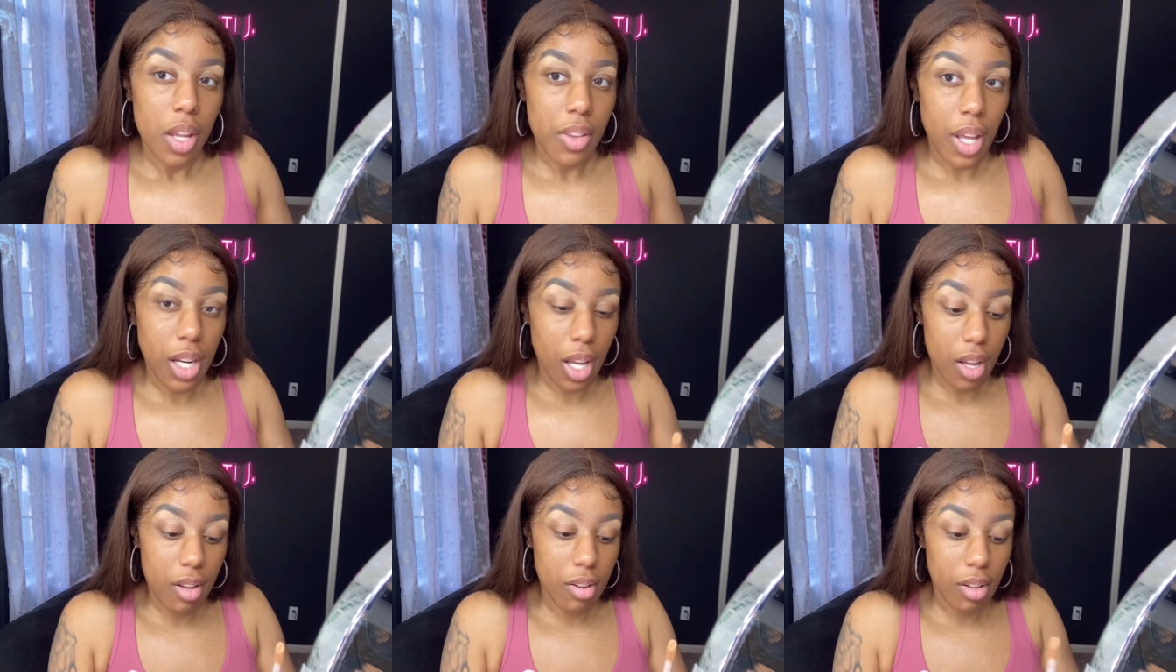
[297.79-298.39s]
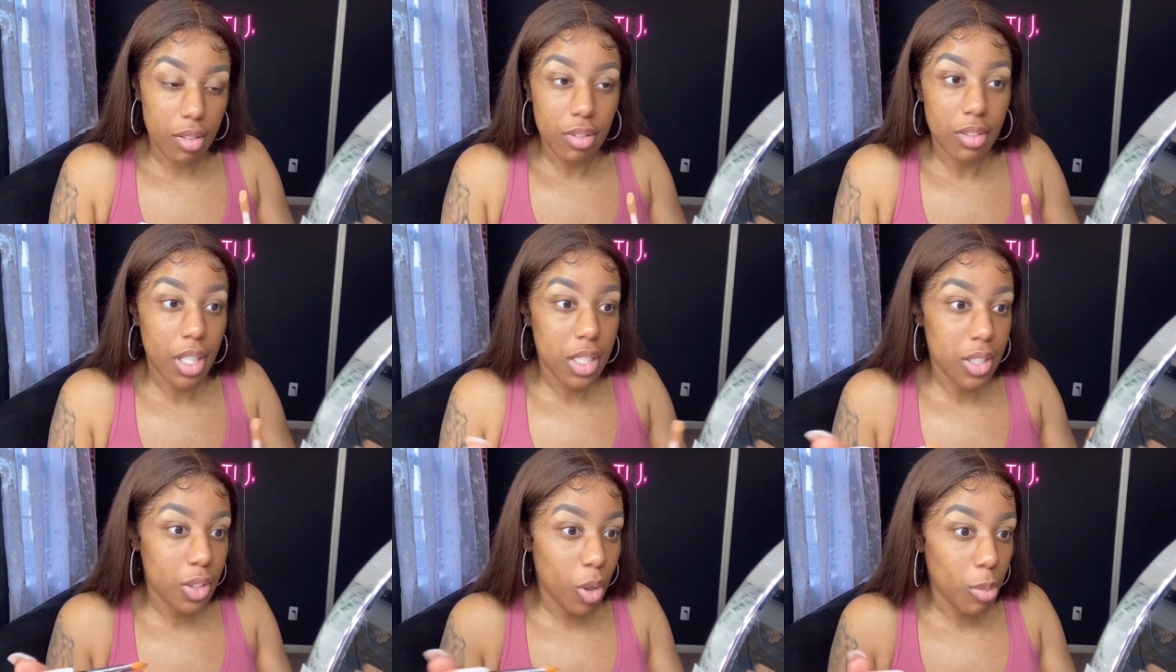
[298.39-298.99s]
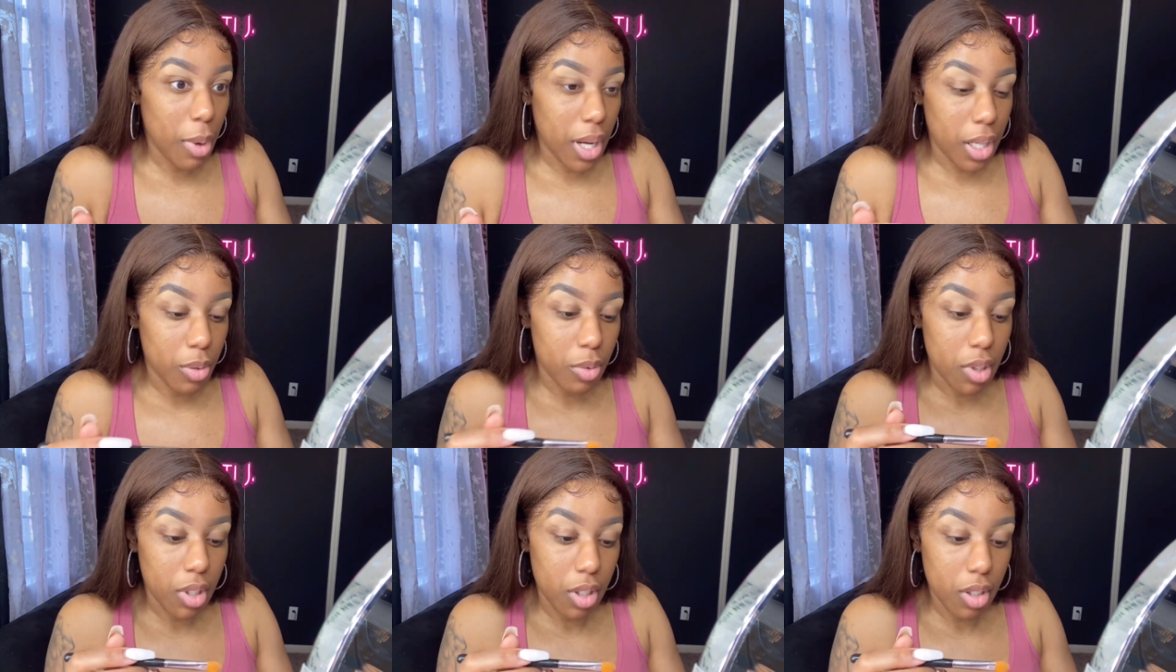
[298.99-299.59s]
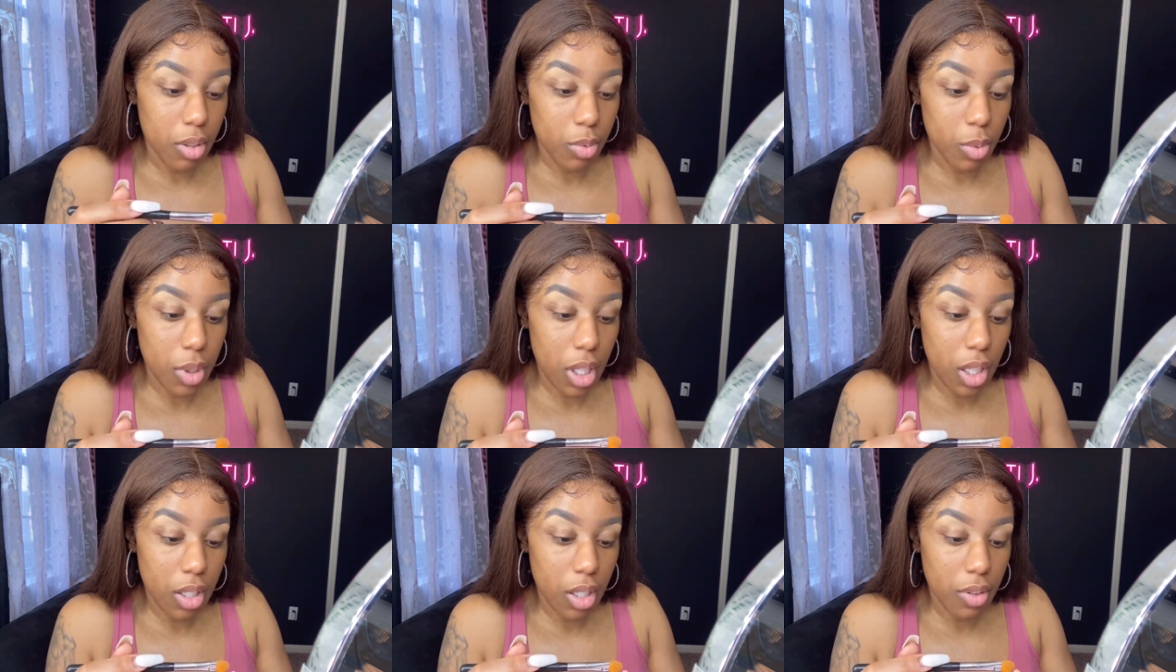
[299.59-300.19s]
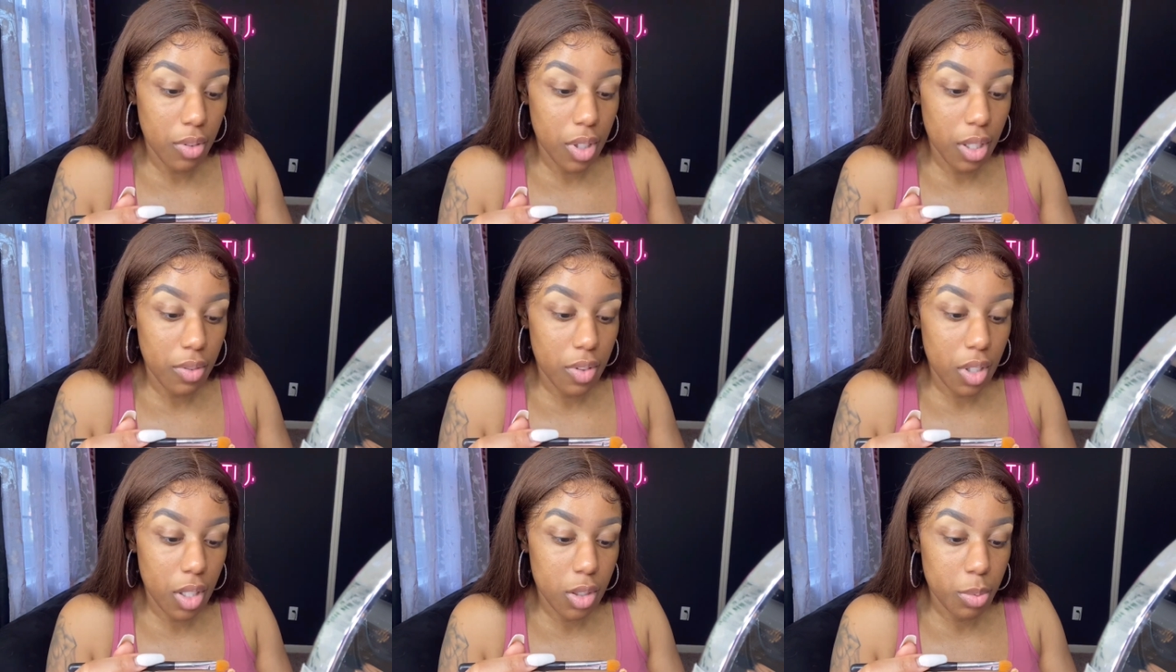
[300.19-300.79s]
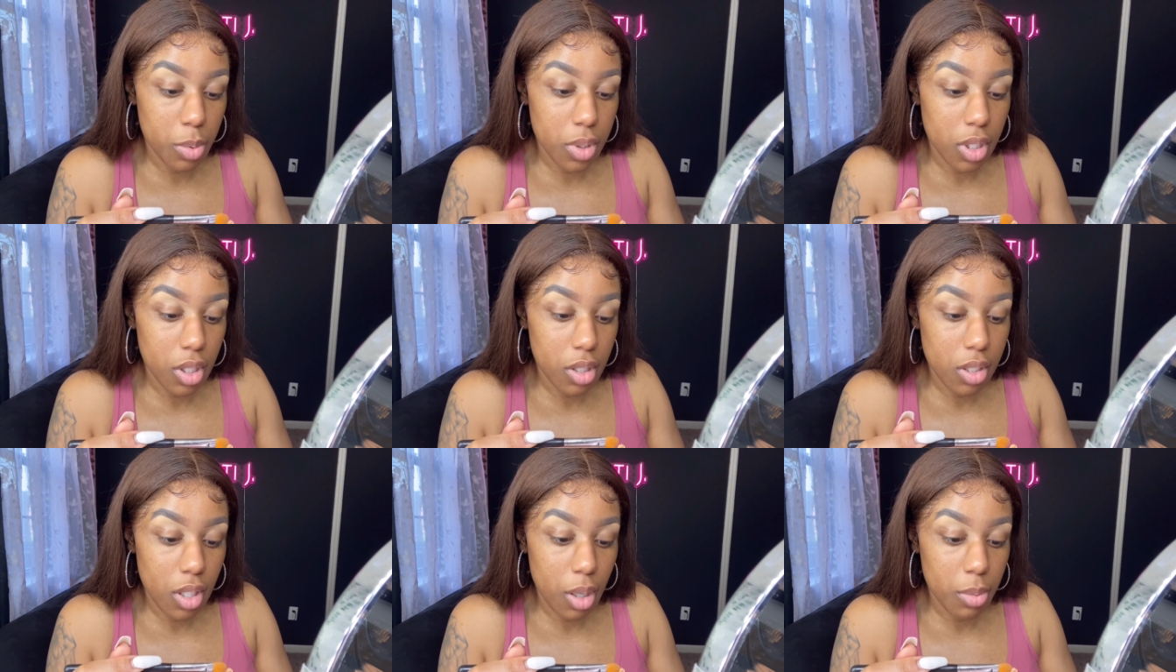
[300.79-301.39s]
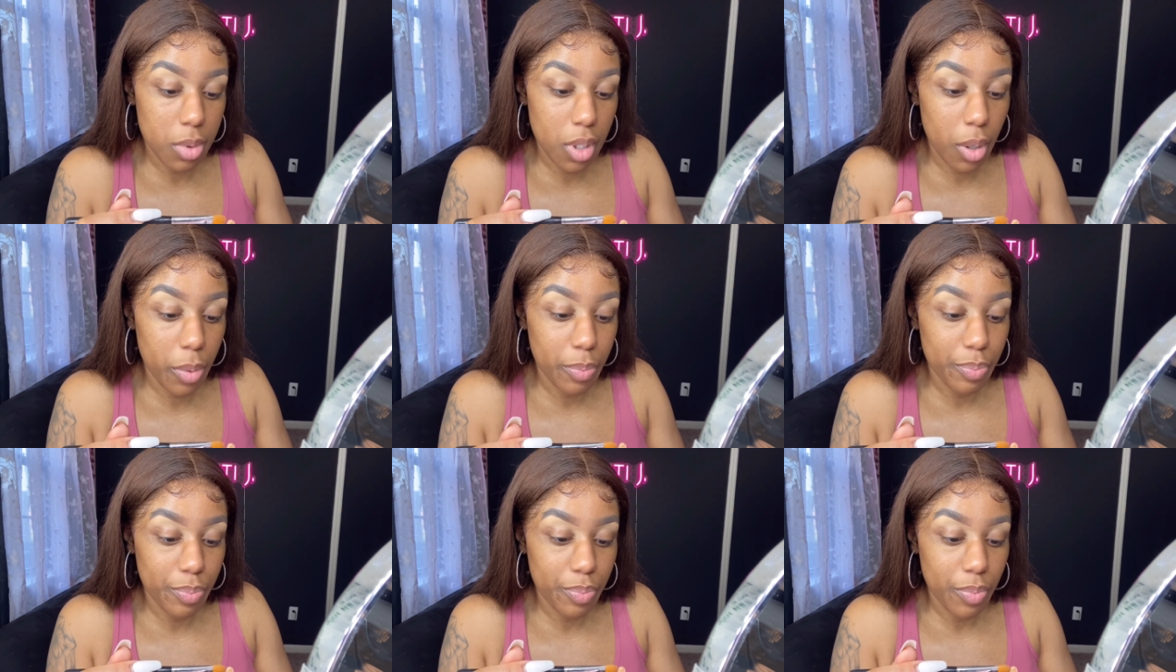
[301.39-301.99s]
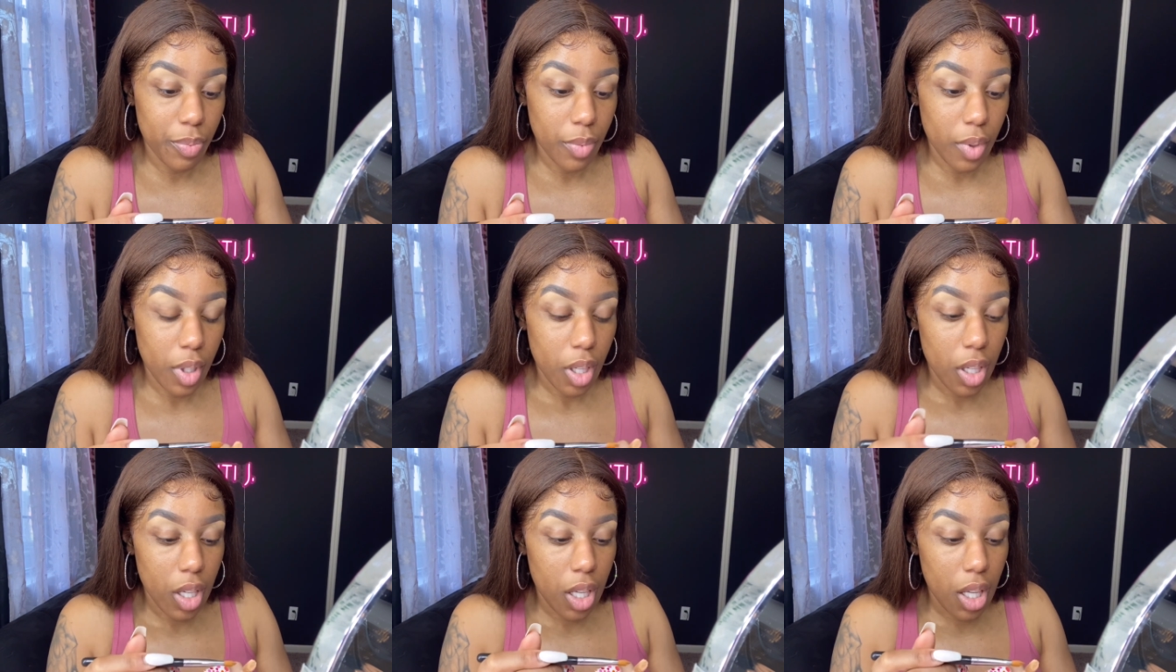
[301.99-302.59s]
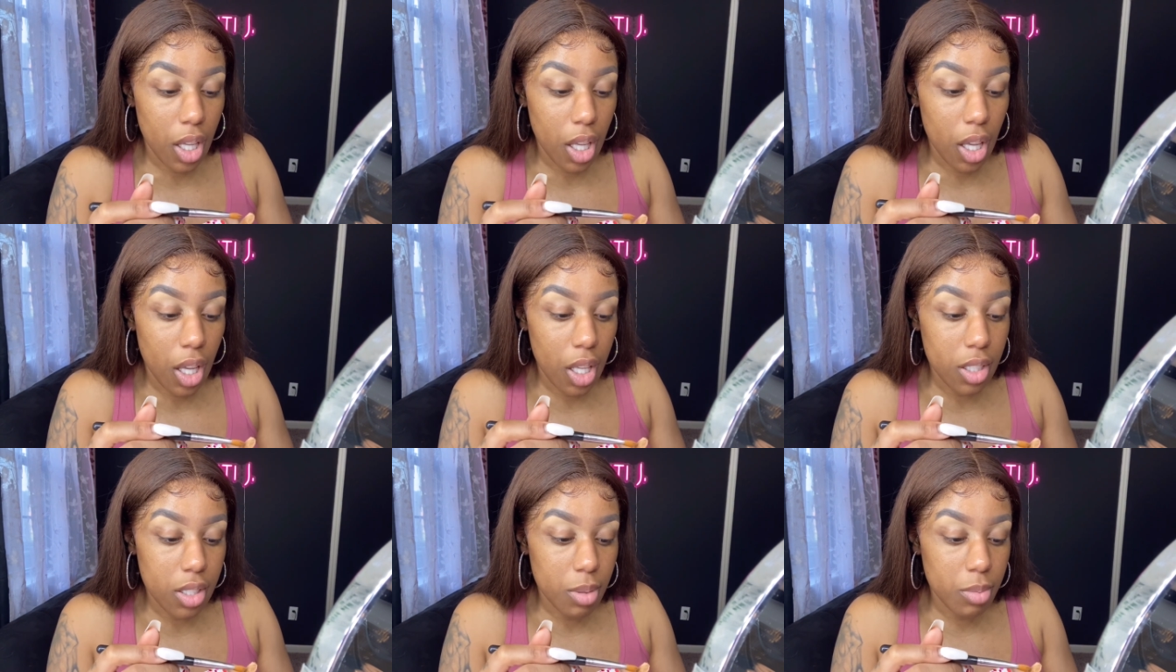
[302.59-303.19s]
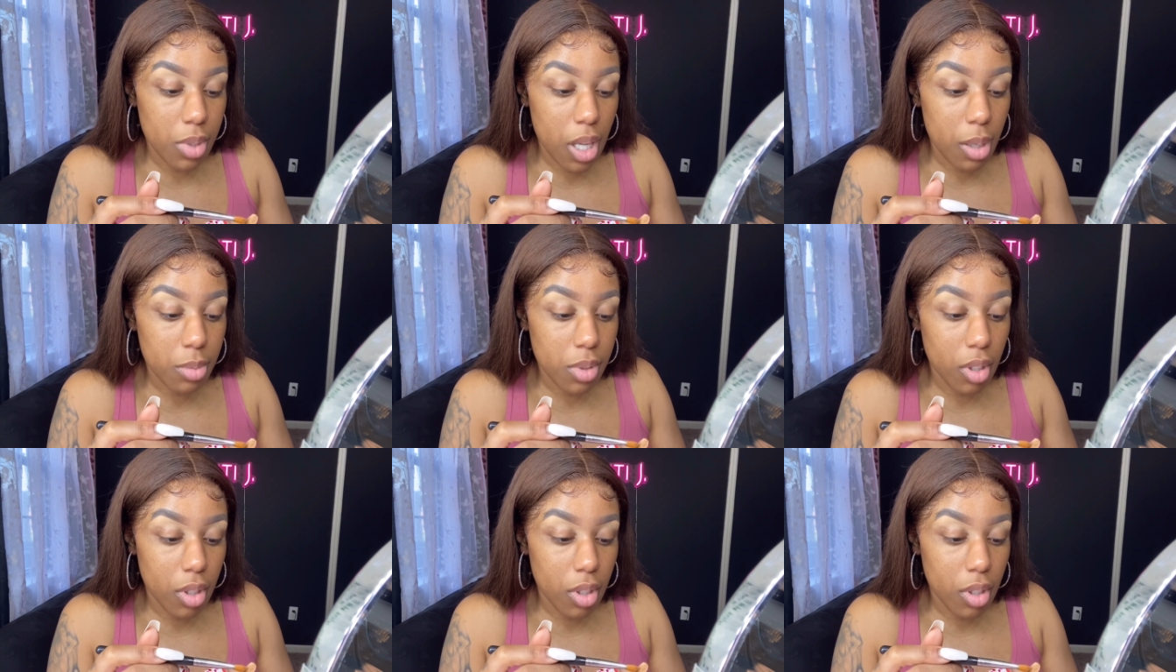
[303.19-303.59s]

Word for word: that ain't, that's nobody really. We ain't never giving one hundred percent of the time, so. And sometimes the